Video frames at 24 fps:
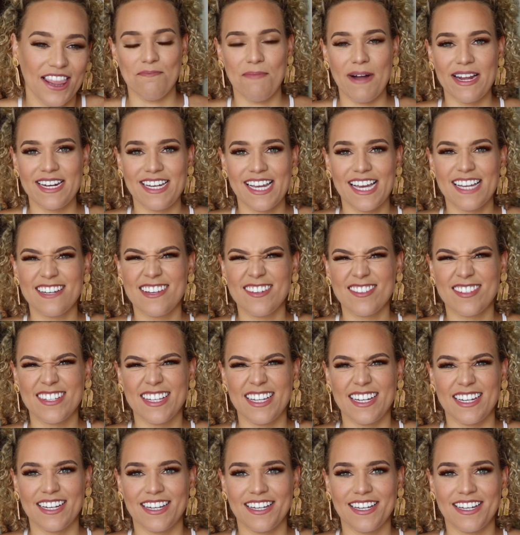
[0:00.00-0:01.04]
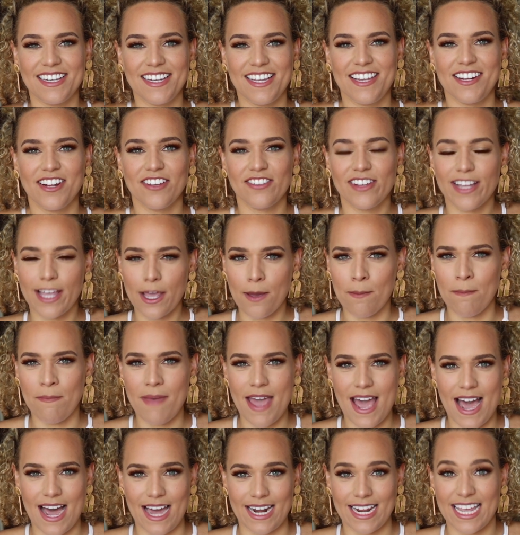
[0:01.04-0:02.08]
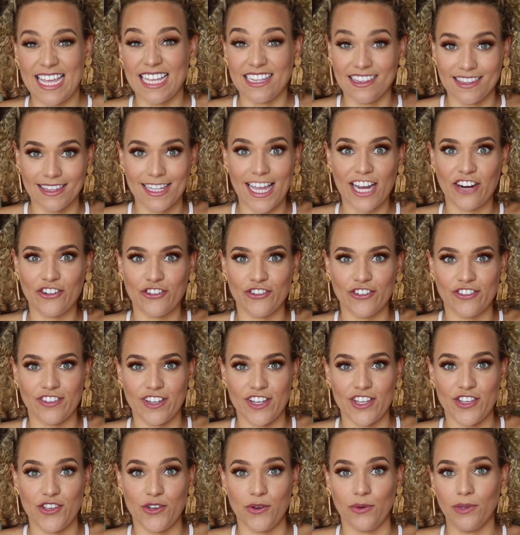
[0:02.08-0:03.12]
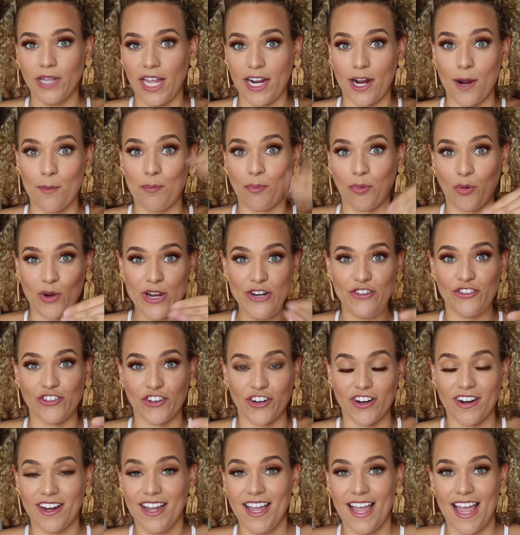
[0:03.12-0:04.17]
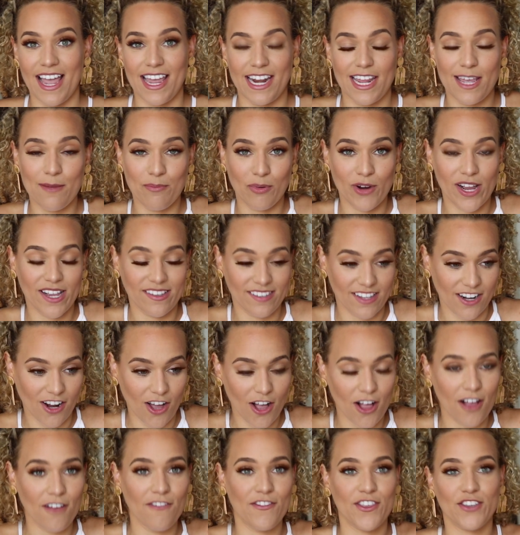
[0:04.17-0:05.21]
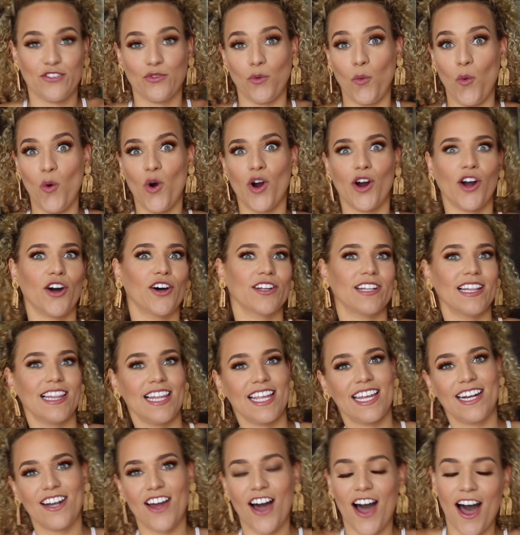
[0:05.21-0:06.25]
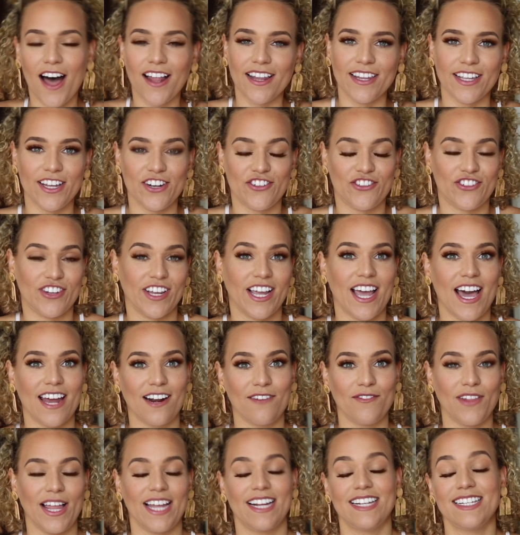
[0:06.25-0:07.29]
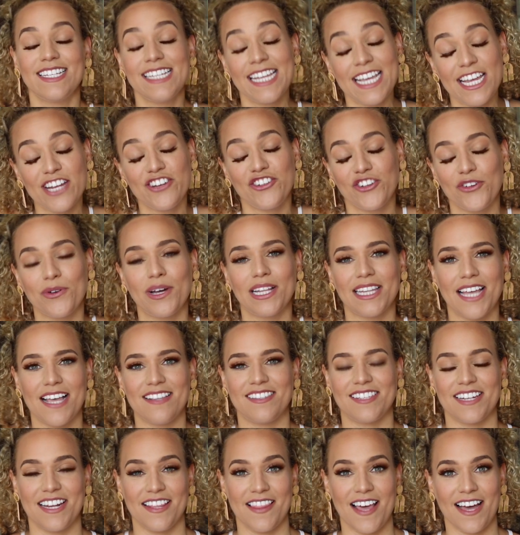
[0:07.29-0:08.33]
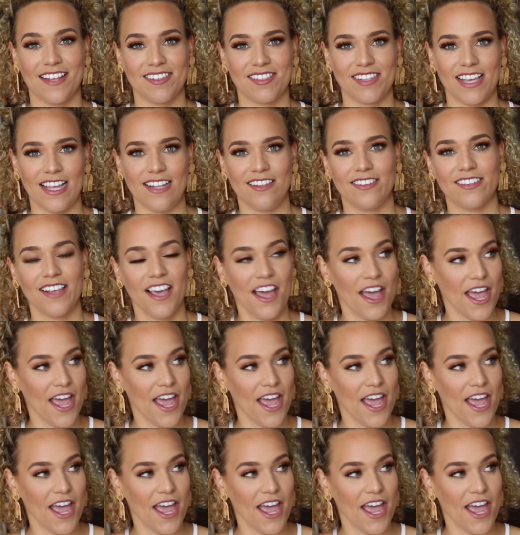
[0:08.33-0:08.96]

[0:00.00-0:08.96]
my dad doesn't get mad. He lectures at you like a preacher. And he brings in all this worldly knowledge to kind of like teach you a lesson in that sense.